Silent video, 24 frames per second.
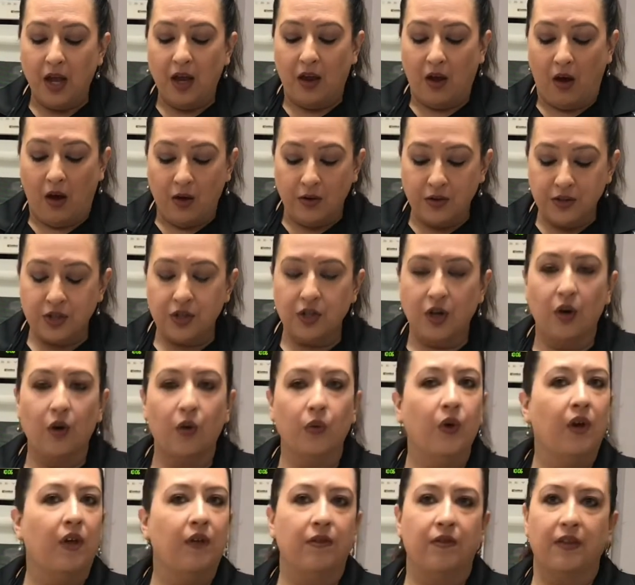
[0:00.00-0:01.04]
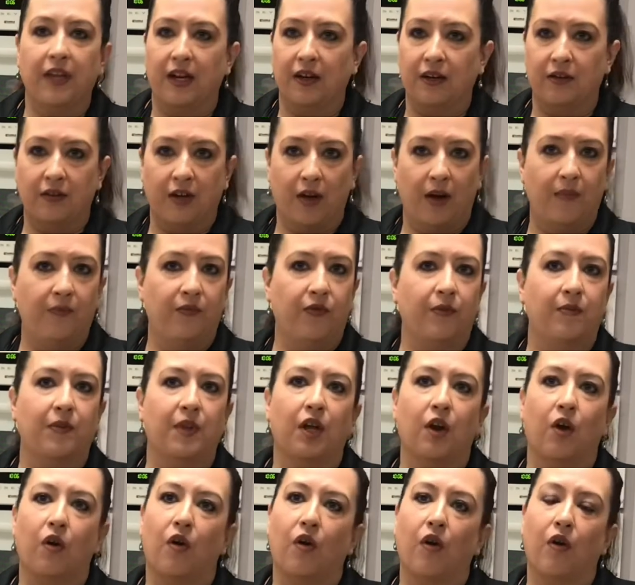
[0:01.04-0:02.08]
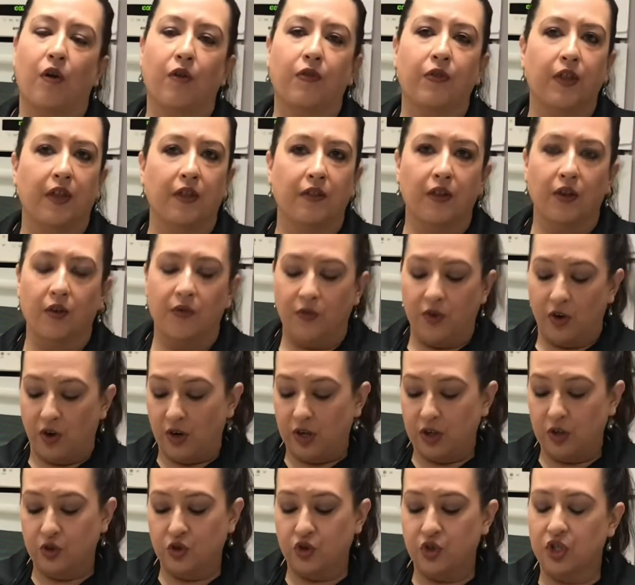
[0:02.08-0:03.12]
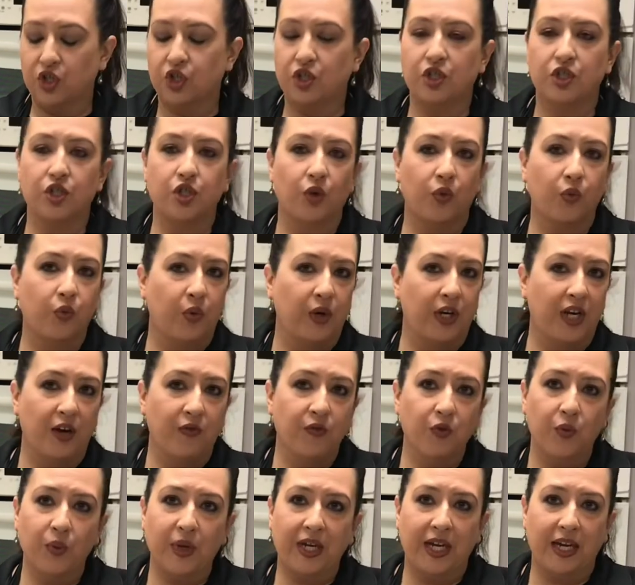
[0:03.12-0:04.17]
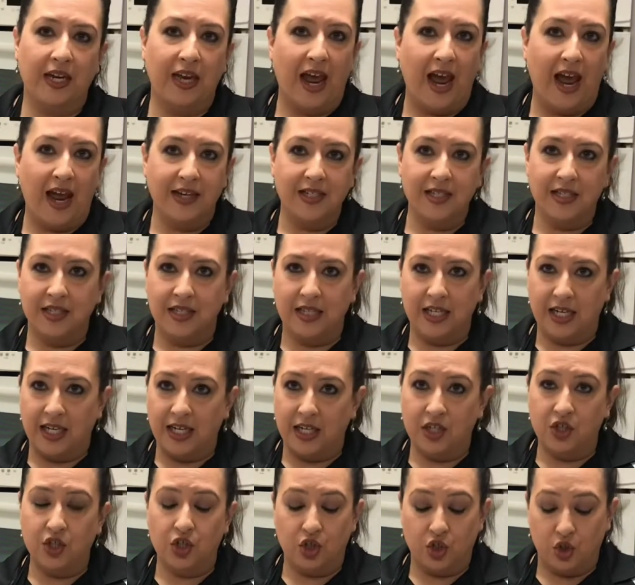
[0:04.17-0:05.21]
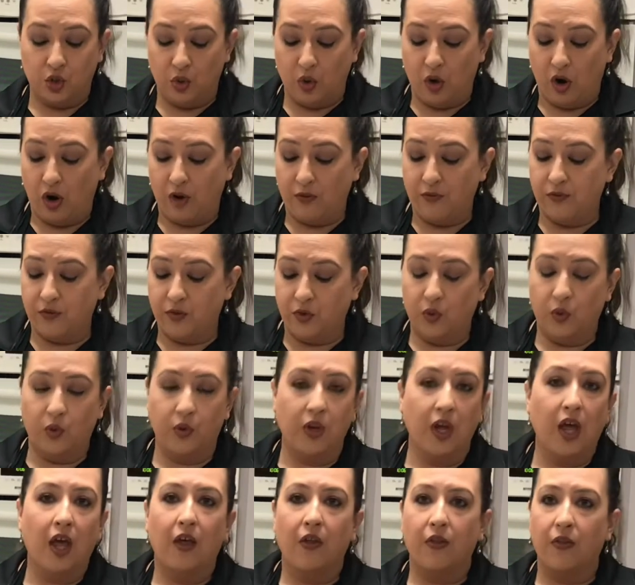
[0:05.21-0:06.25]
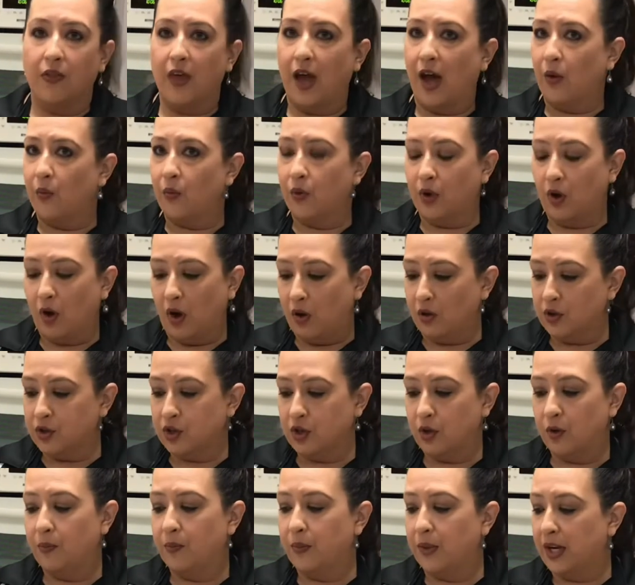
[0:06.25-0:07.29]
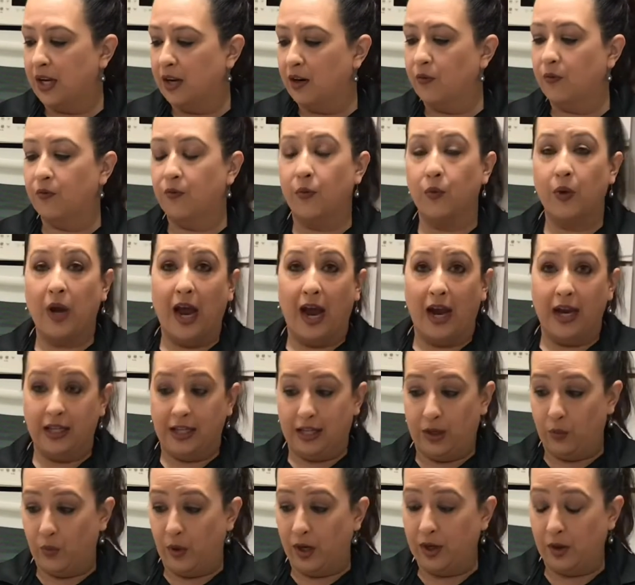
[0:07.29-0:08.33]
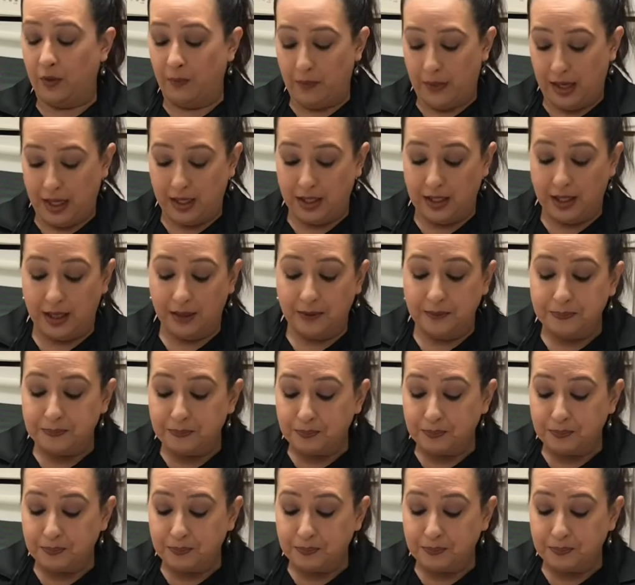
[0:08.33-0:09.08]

also they come from the earth and they're very nutritious. So whenever we can add seeds to our food, that would also be highly recommended.